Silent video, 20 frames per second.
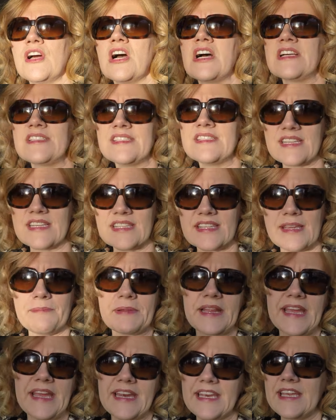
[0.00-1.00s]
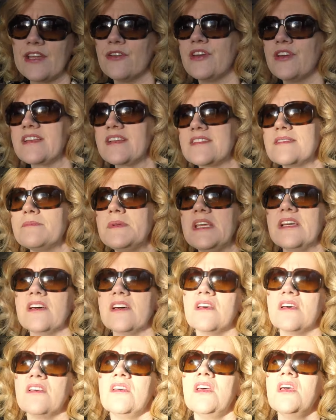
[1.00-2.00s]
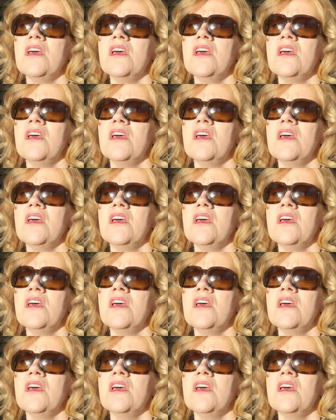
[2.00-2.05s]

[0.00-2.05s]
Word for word: constantly planning your next meal,